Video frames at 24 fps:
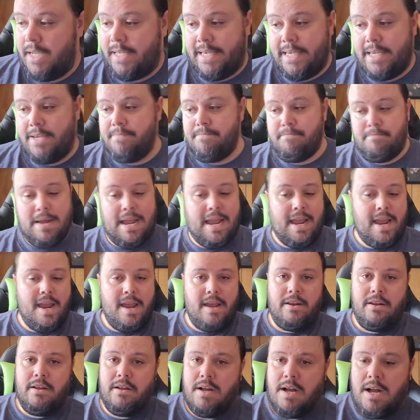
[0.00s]
he
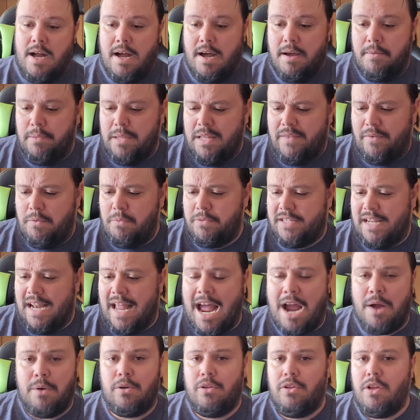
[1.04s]
made, I believe, almost an
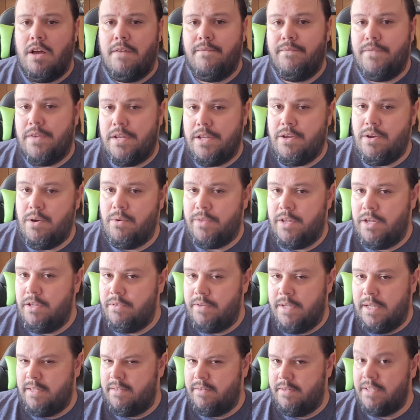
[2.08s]
hour-long video
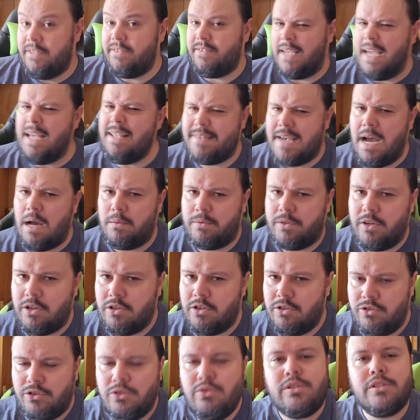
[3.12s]
that it's out
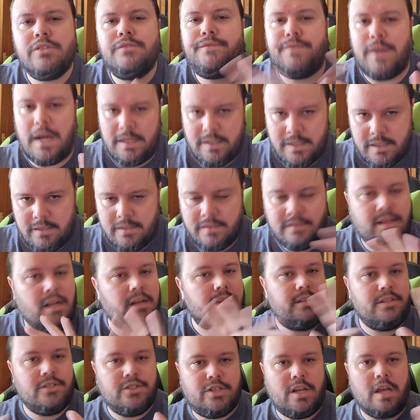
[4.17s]
there. You can find it. It's
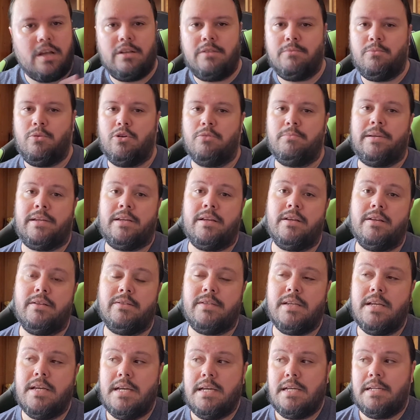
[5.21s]
not on his channel anymore
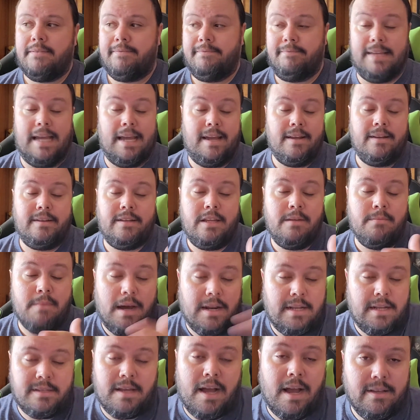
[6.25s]
because they
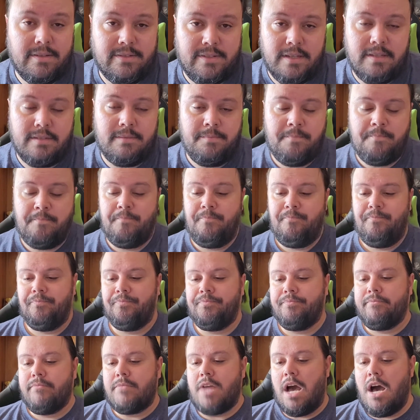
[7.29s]
demonetized it.
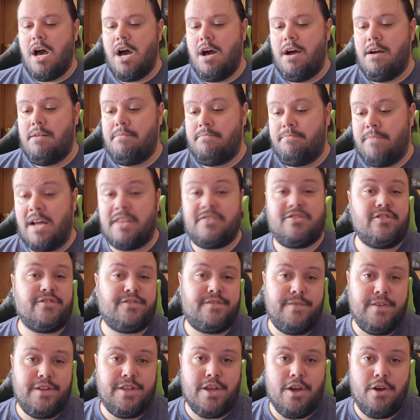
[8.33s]
Not just
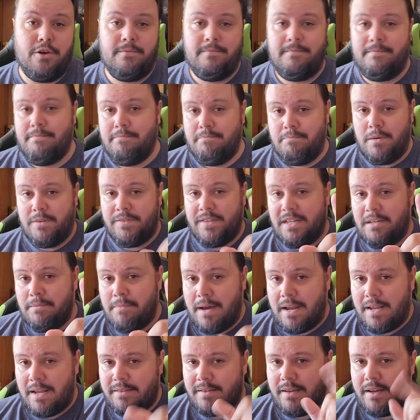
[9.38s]
the video, but they
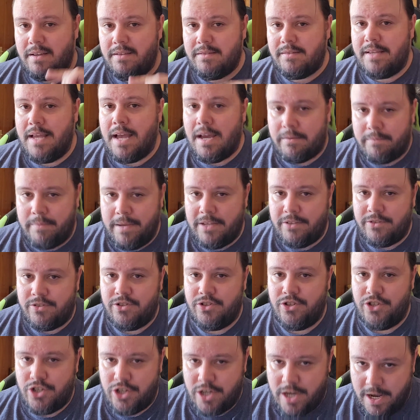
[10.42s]
demonetized the Act
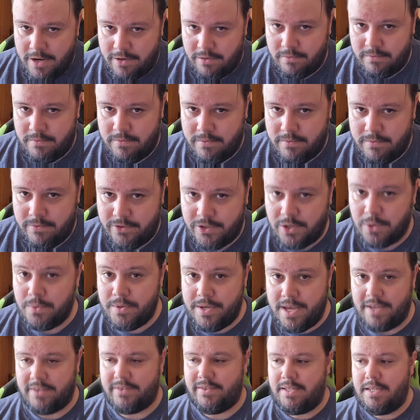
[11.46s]
Man's channel. So,
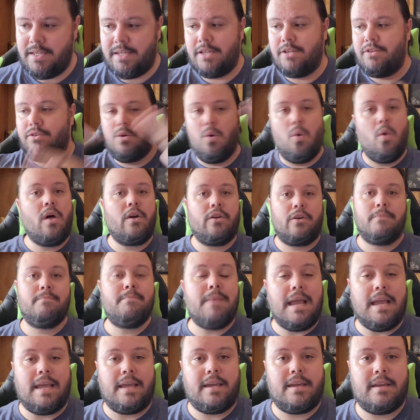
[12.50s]
yes, he can no longer
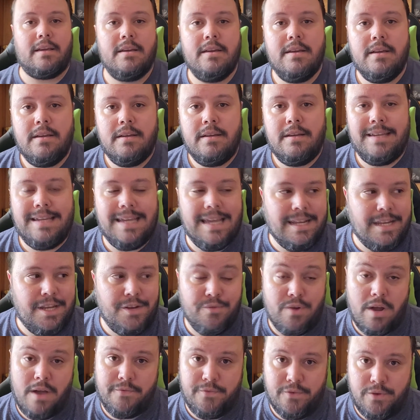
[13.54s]
make
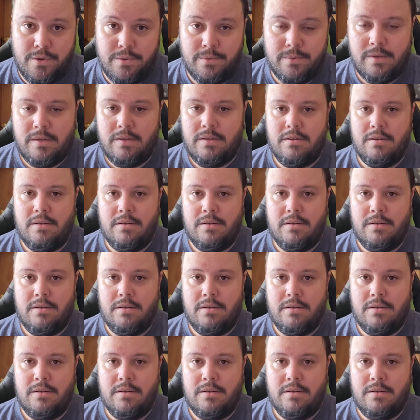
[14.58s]
any revenue